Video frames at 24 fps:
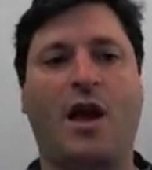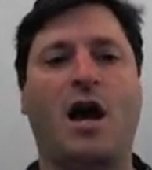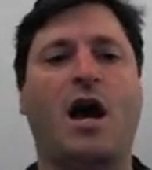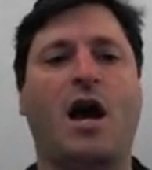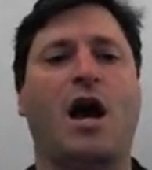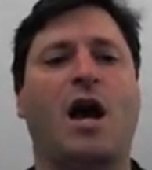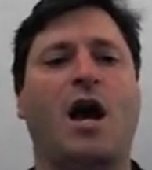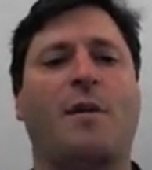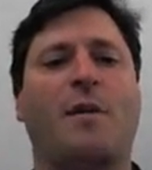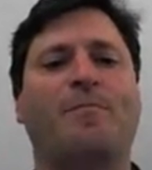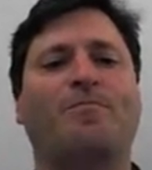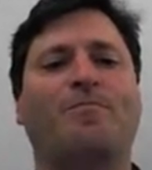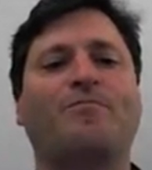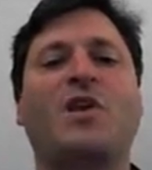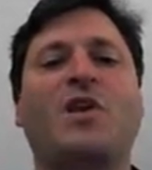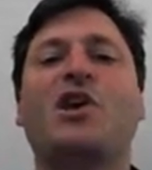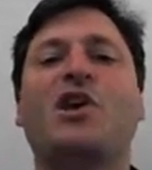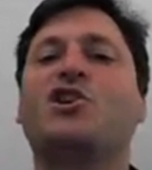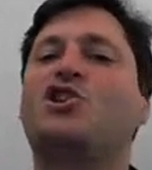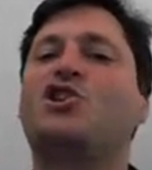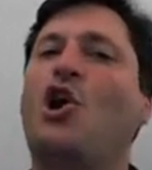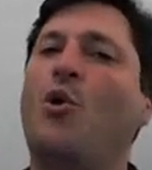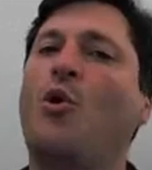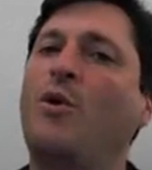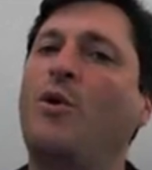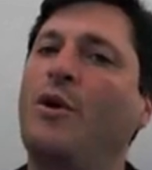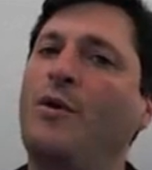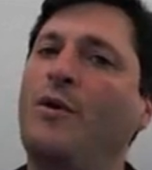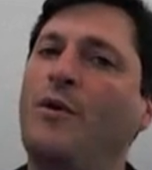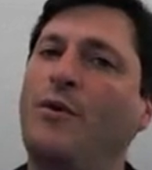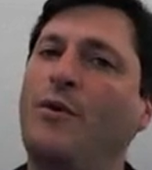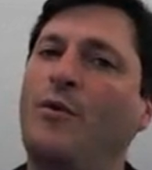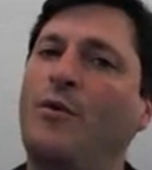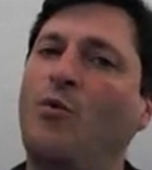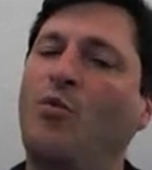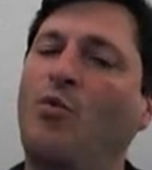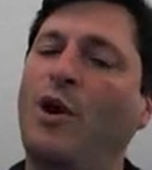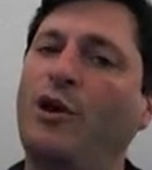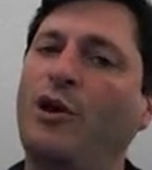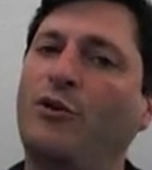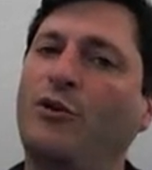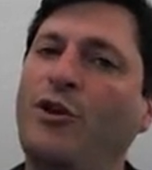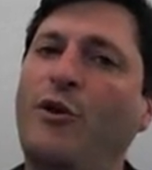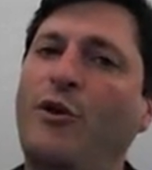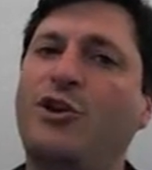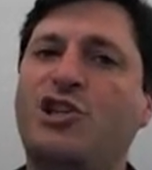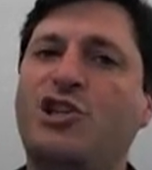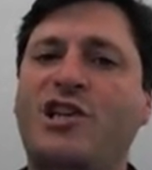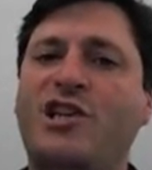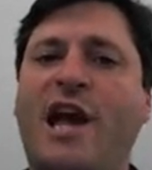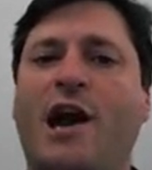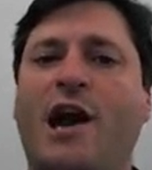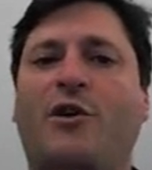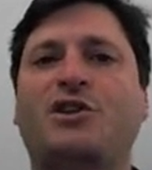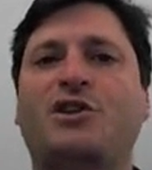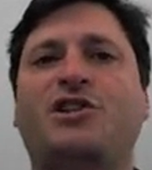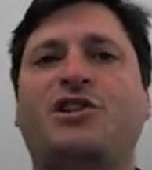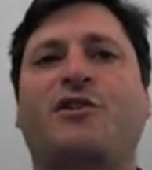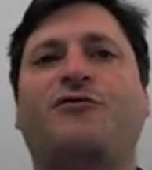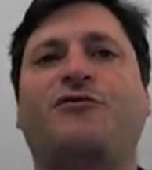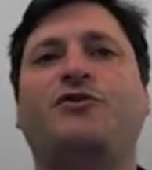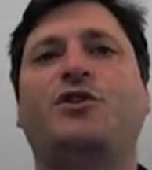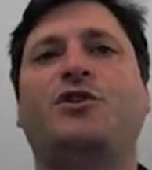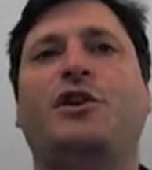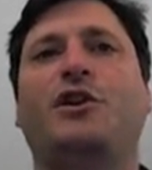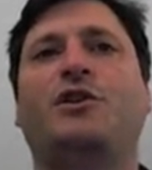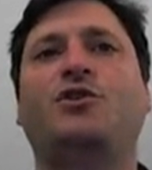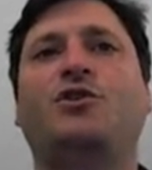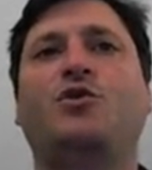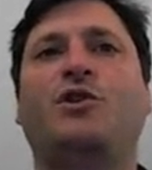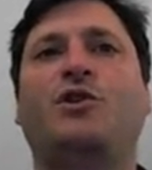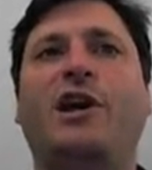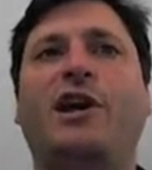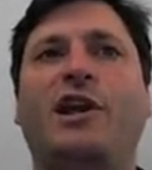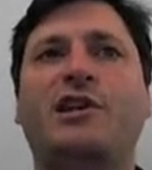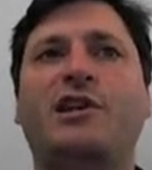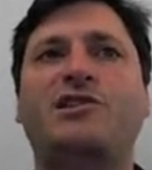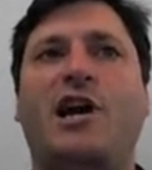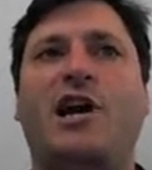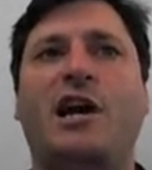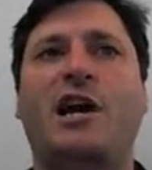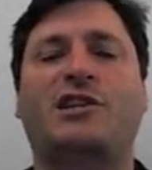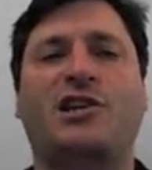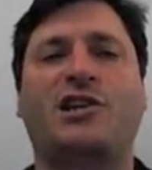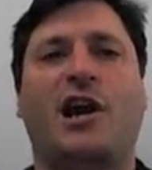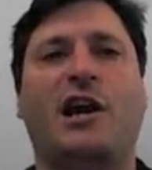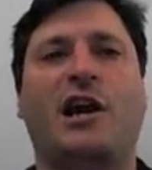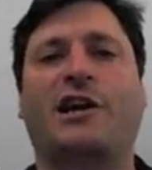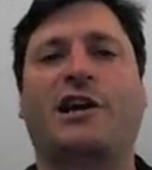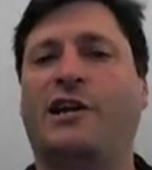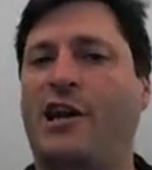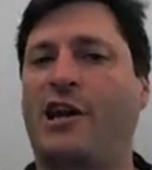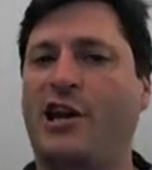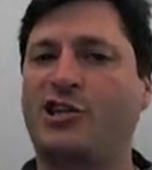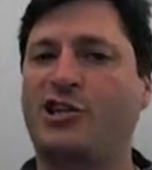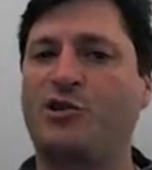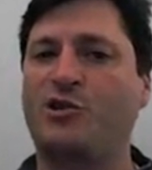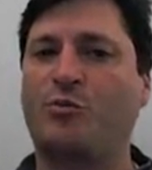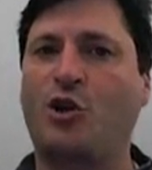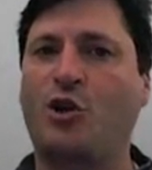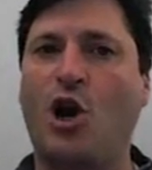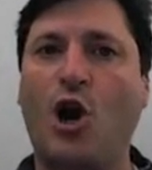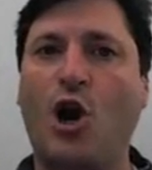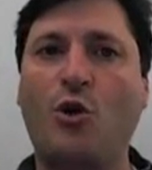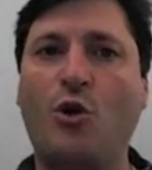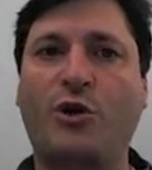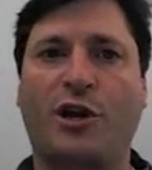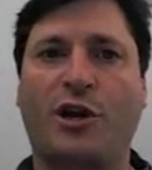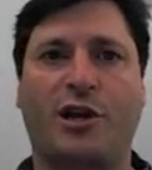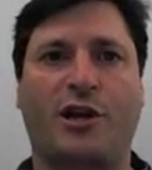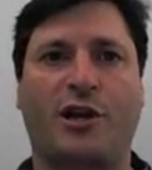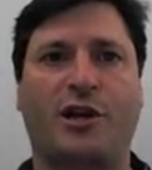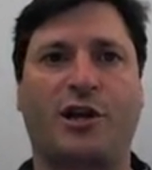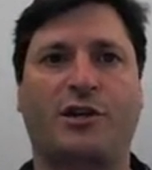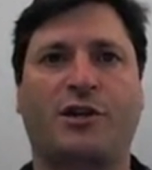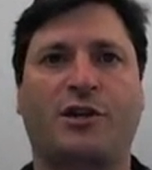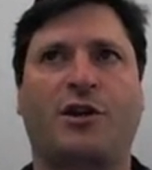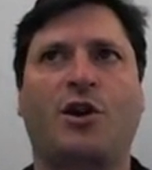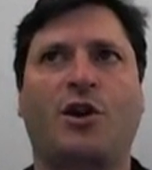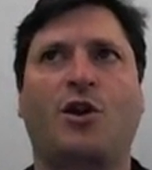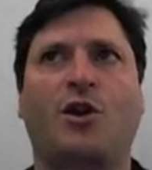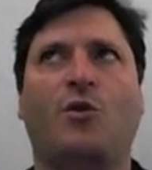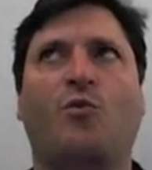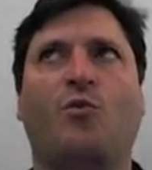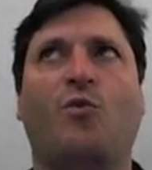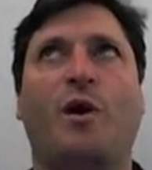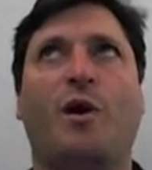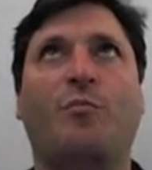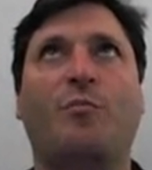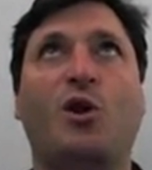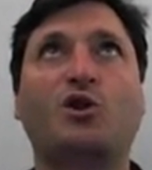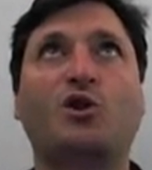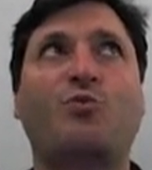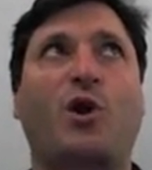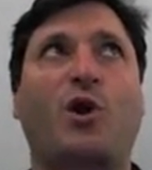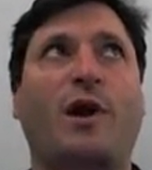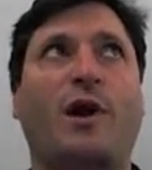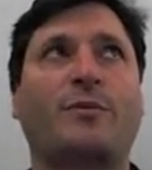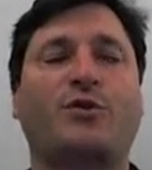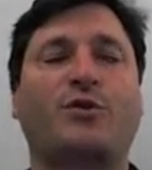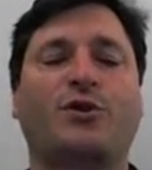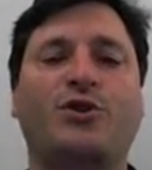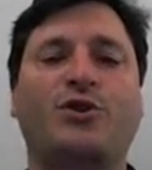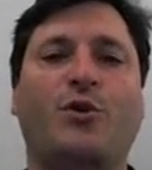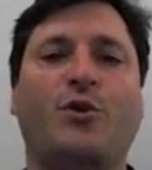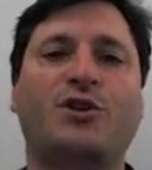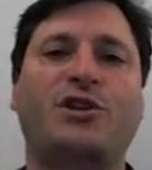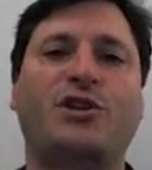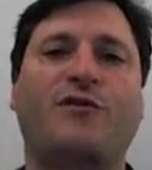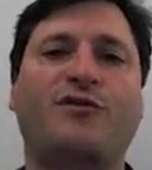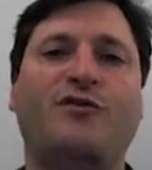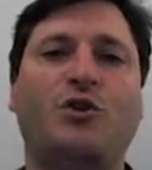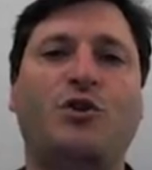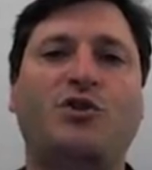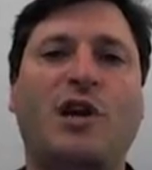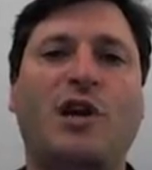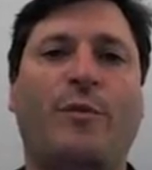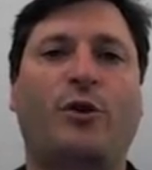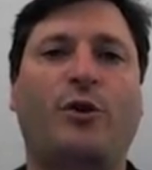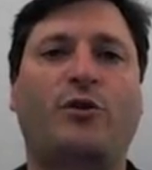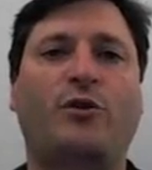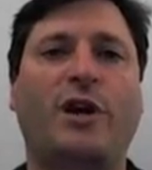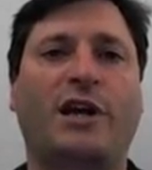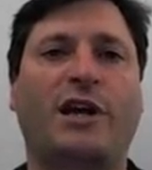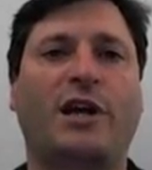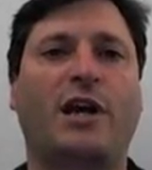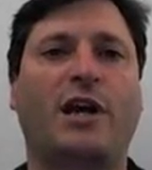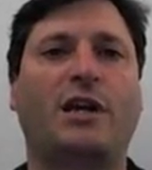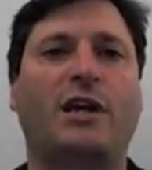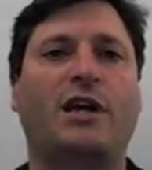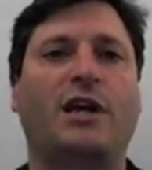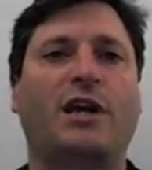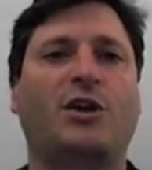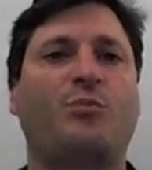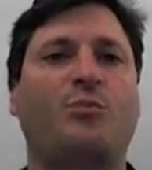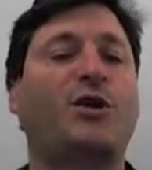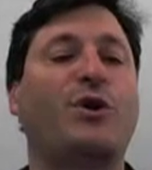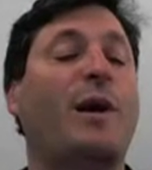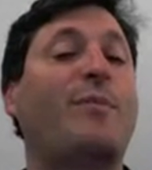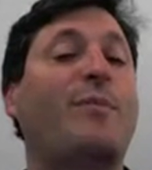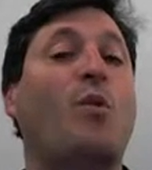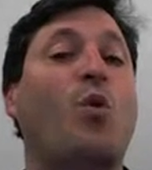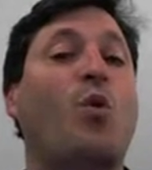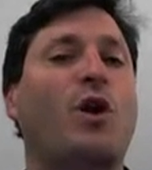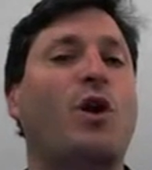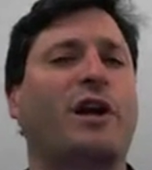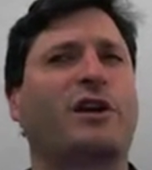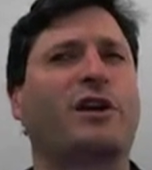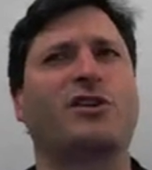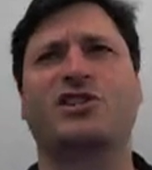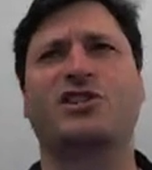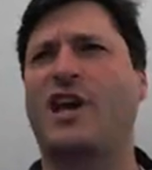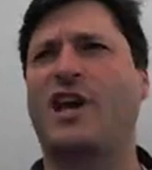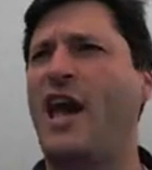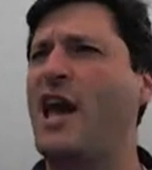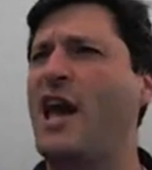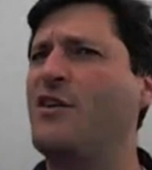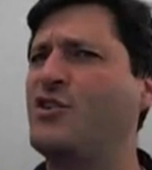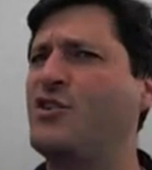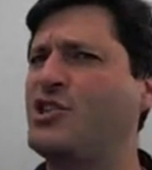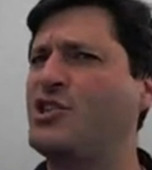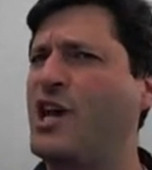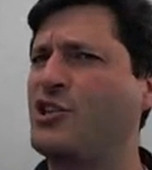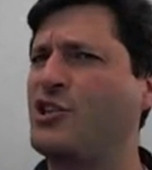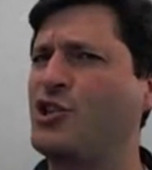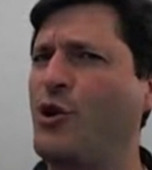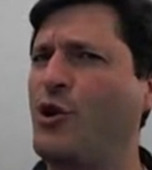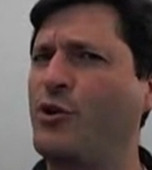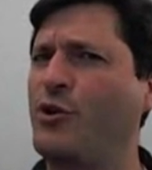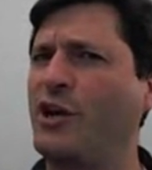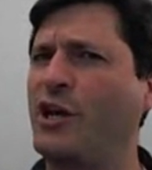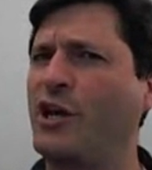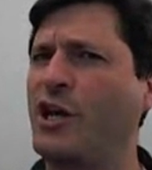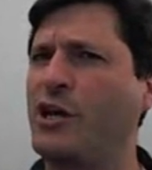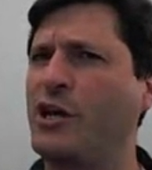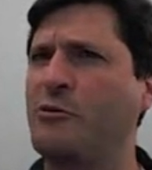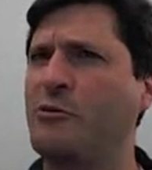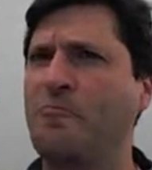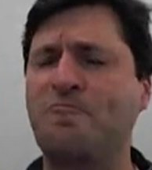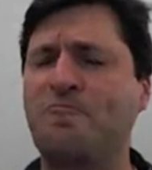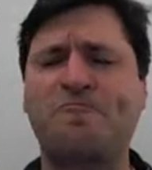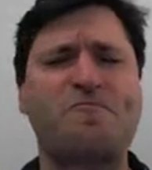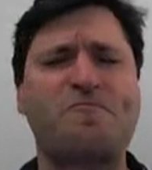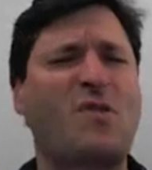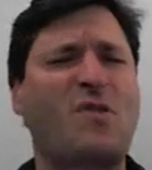So what you'll notice now is if you get a .doc and it has some code in it, what most programs will do is if you double-click it, it'll put up a warning. It'll say, hey, this has code in it.